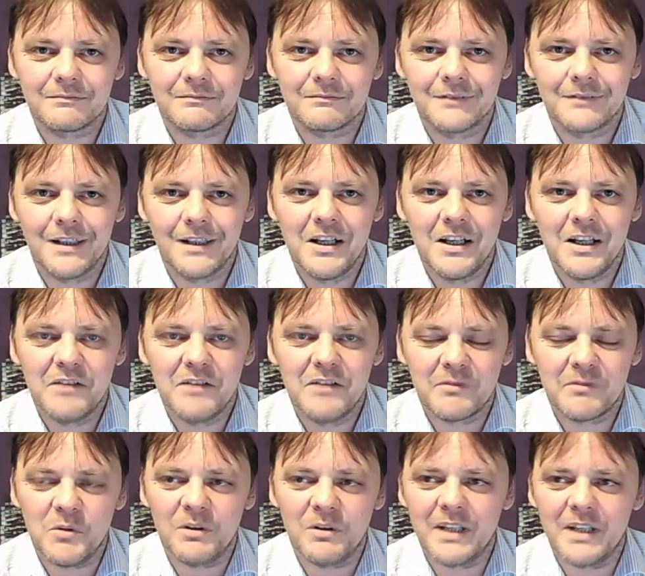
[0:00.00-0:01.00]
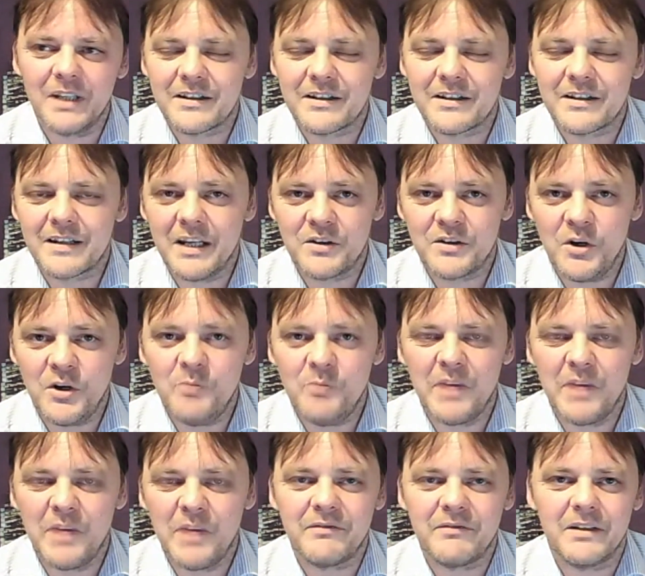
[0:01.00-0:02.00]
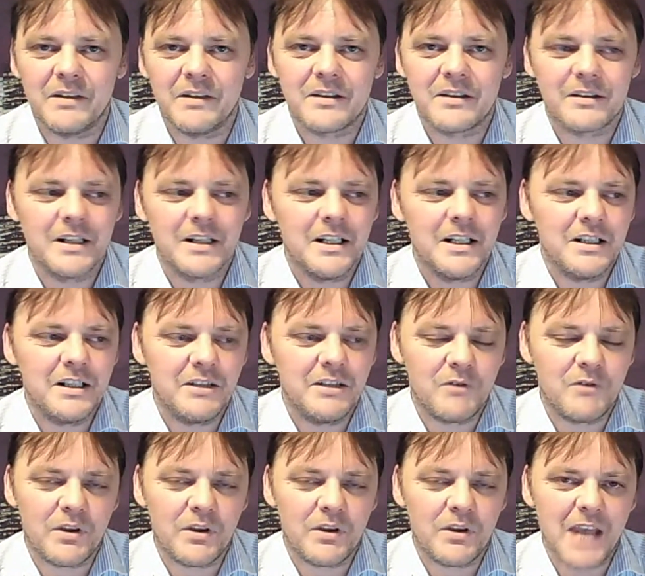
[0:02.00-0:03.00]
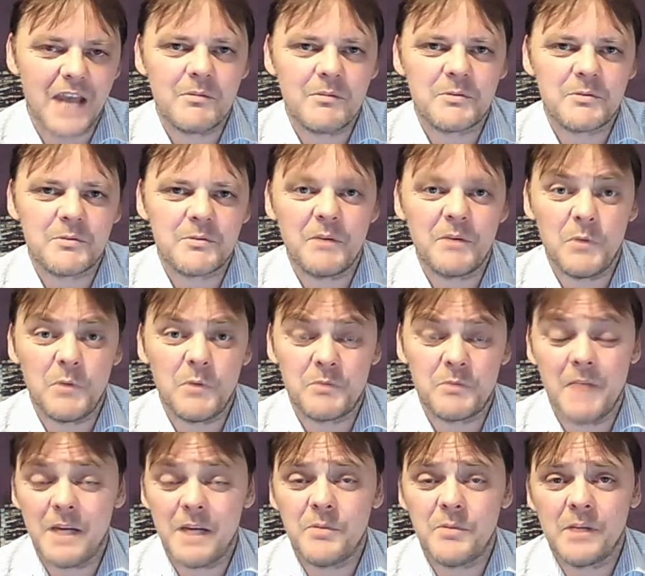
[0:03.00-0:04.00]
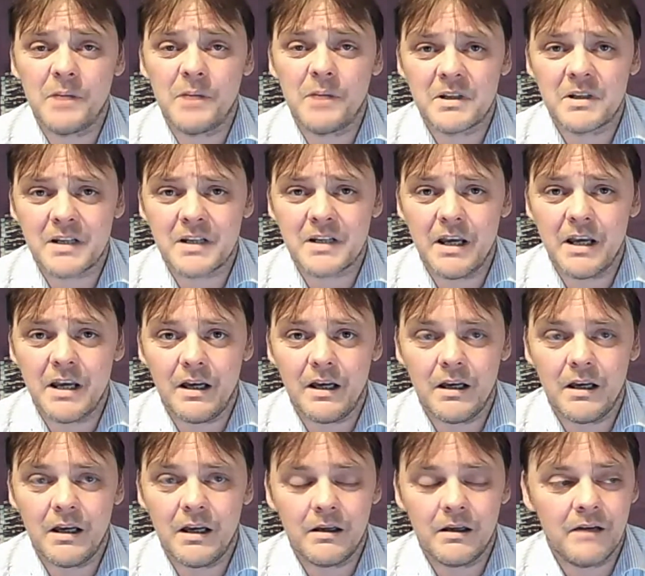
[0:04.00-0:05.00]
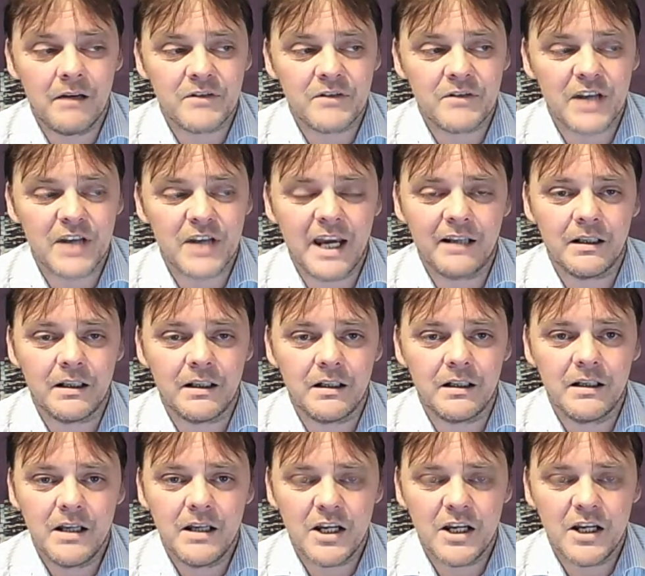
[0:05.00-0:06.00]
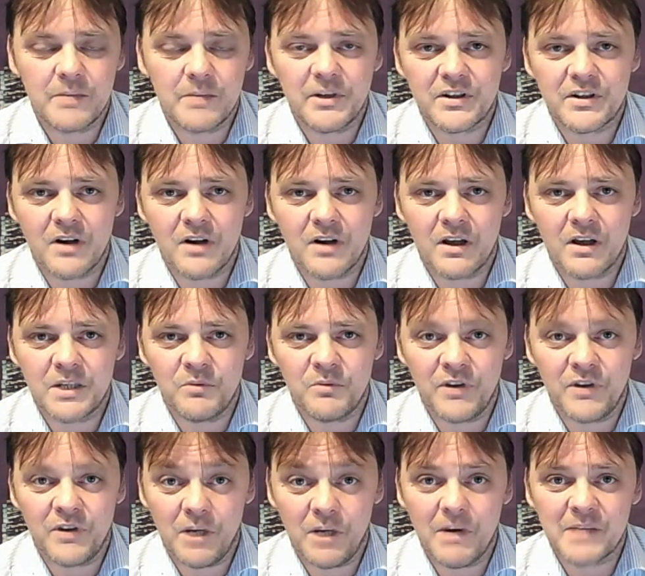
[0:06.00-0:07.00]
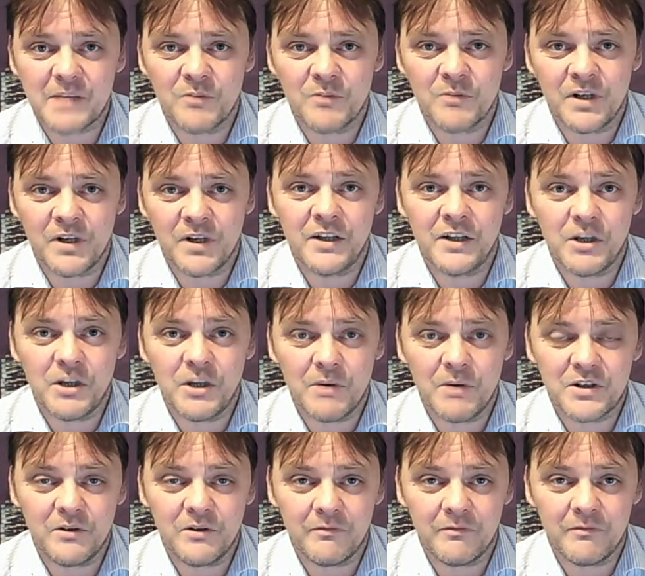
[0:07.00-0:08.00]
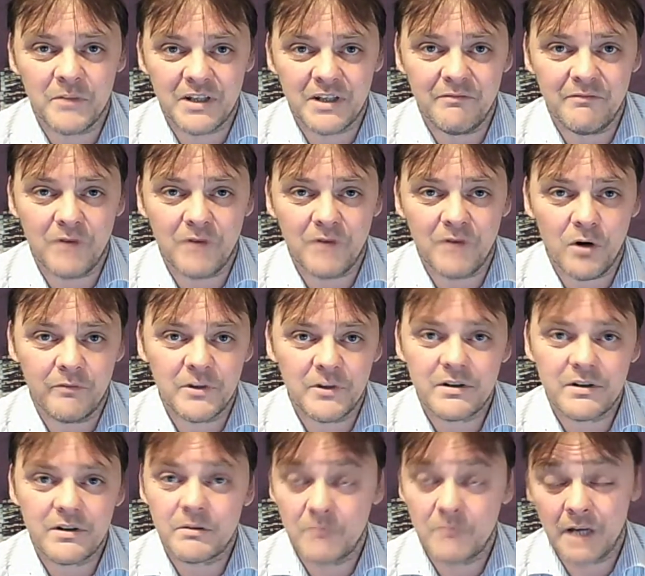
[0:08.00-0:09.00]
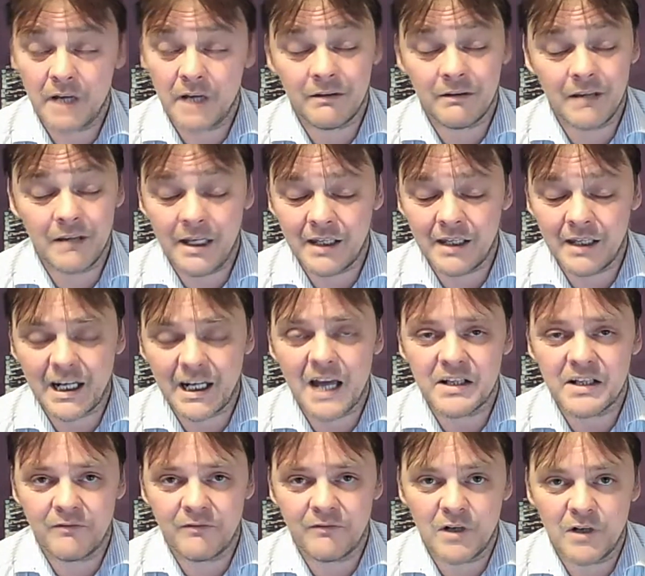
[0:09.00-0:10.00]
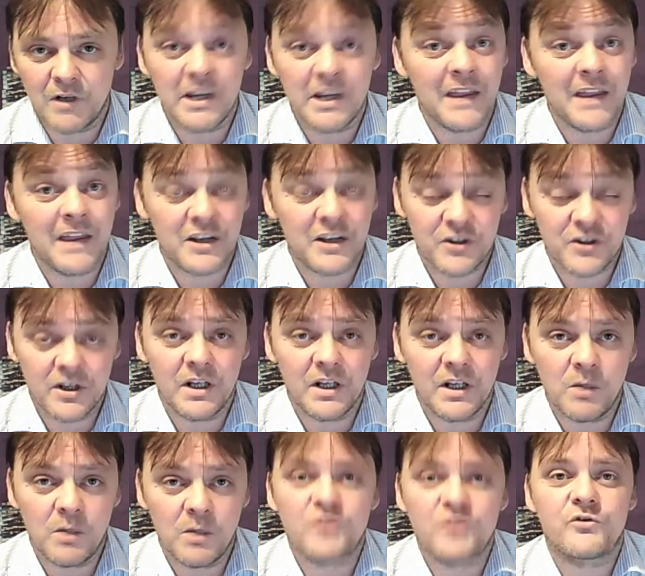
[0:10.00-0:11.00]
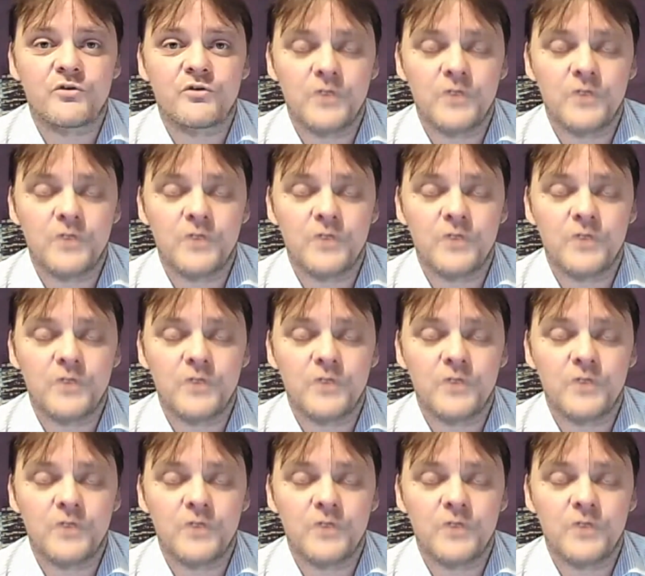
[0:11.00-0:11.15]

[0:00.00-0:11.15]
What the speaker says: From all this, it's who benefits. You've got the Arab Spring, which many people are saying that has been started with US money and US government involvement. And in the case of Libya, that certainly was true.